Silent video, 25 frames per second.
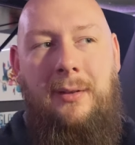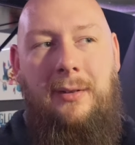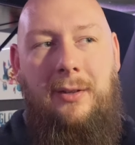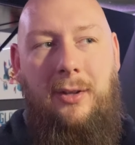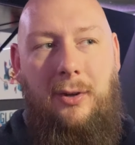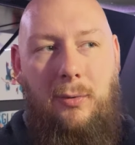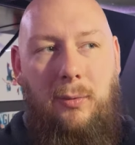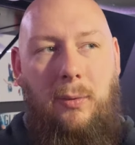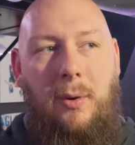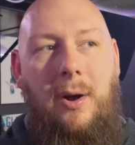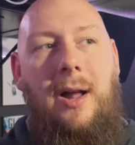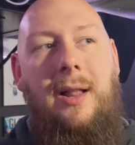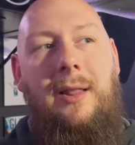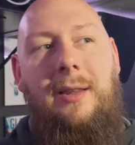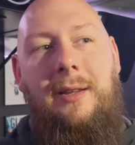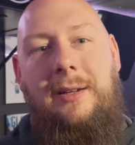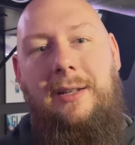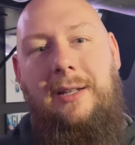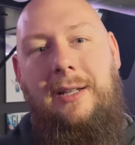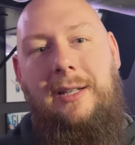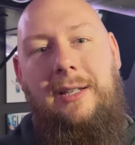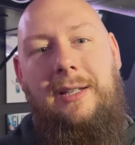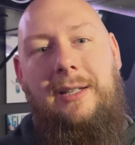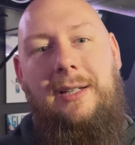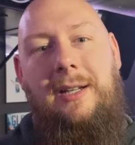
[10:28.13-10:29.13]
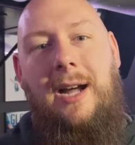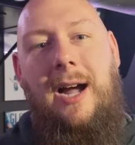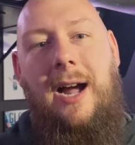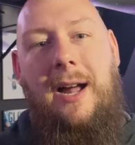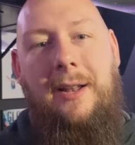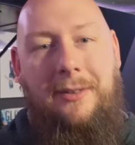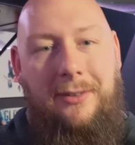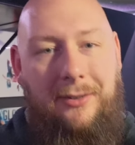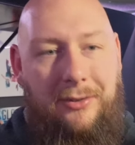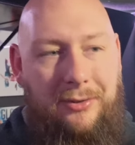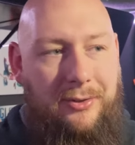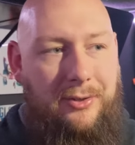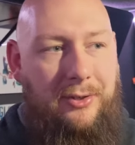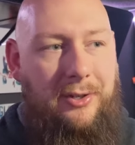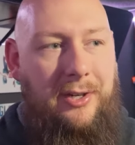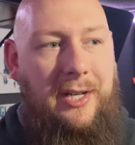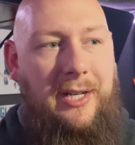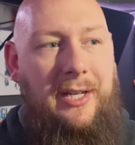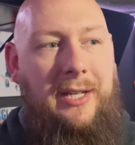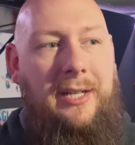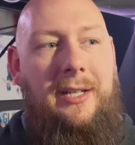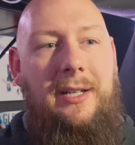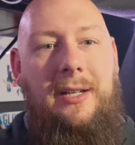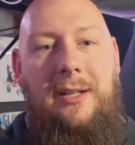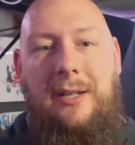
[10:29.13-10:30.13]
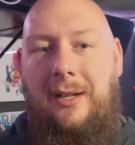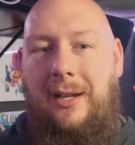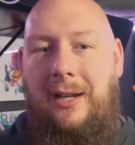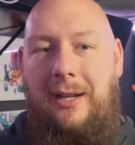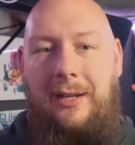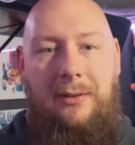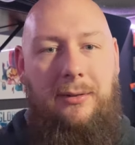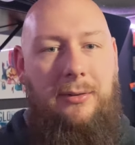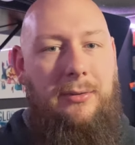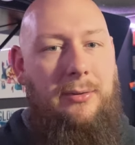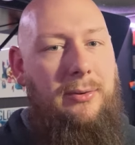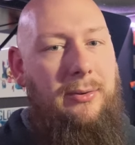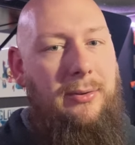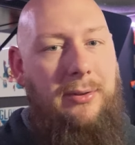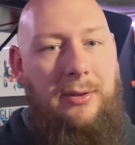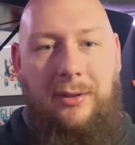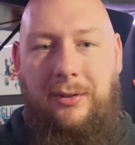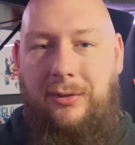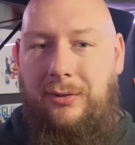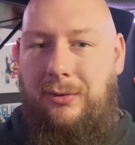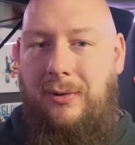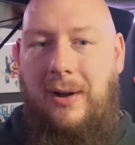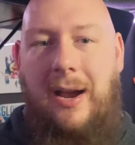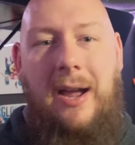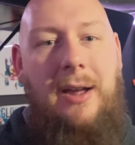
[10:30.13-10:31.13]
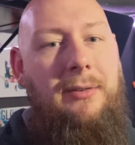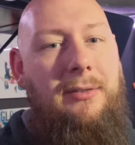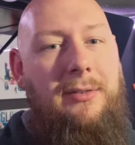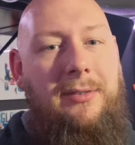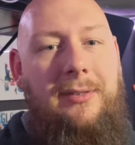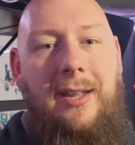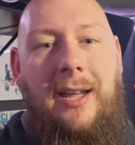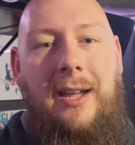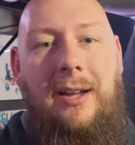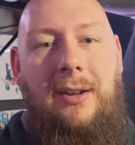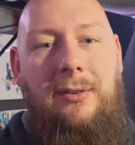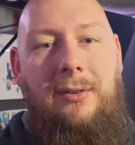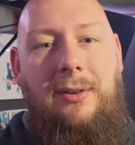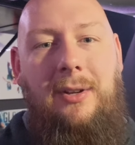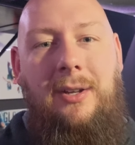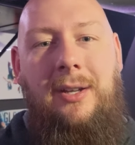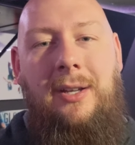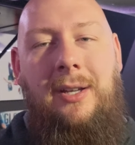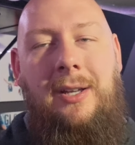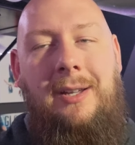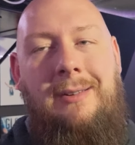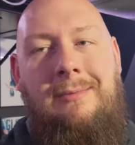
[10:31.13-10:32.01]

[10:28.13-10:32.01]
the quality on the screen and through the surround sound